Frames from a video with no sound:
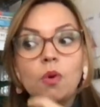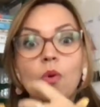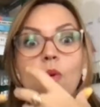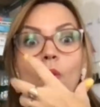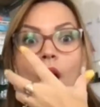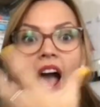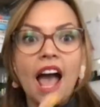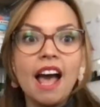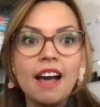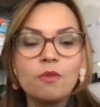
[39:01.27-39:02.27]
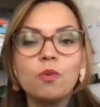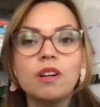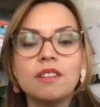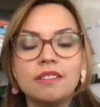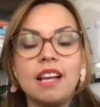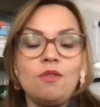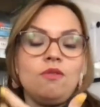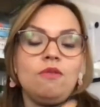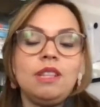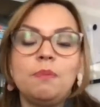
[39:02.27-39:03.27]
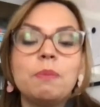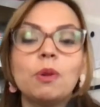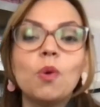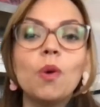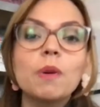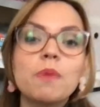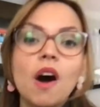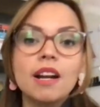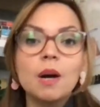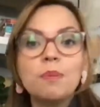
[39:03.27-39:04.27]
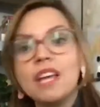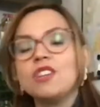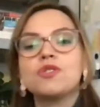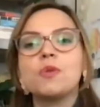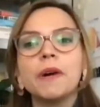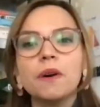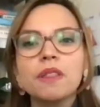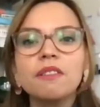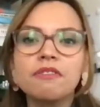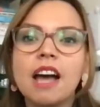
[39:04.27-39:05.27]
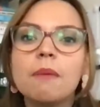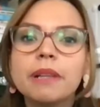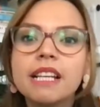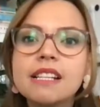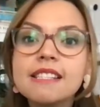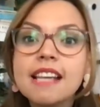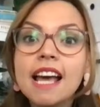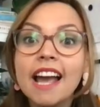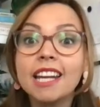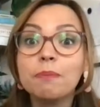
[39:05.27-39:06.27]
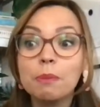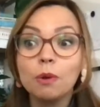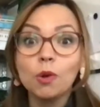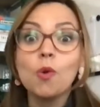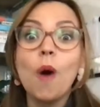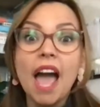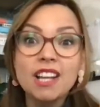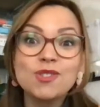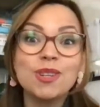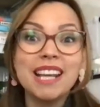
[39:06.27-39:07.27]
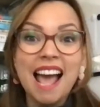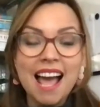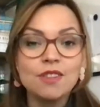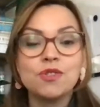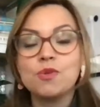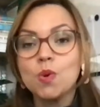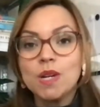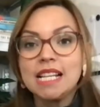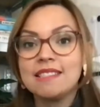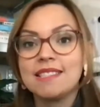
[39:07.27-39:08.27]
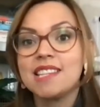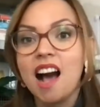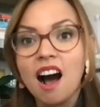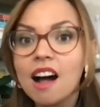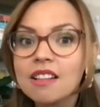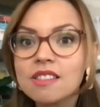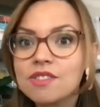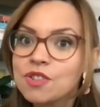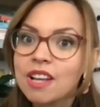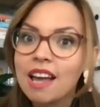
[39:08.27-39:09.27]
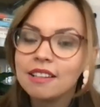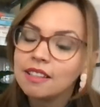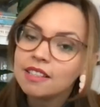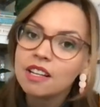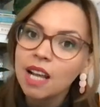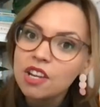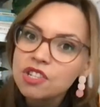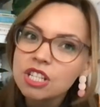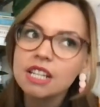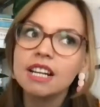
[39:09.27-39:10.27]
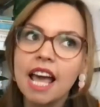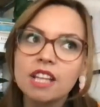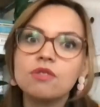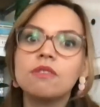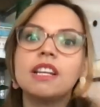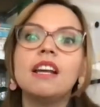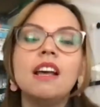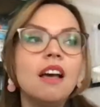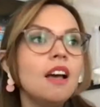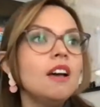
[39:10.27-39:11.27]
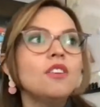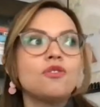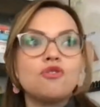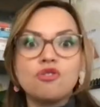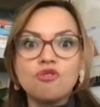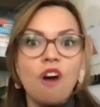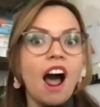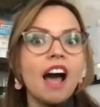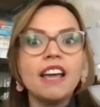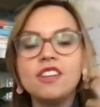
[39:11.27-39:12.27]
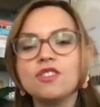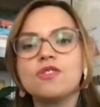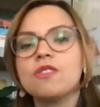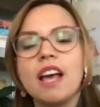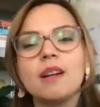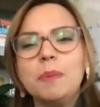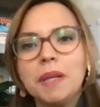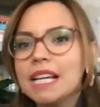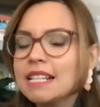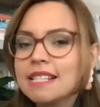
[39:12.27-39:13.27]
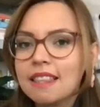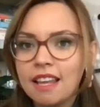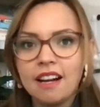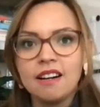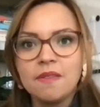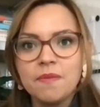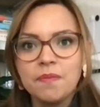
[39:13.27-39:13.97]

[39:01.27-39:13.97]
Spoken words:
who the people who were brought up into wealthy families, and the people who actually had to go against the odds to get an education and actually try to get a place there.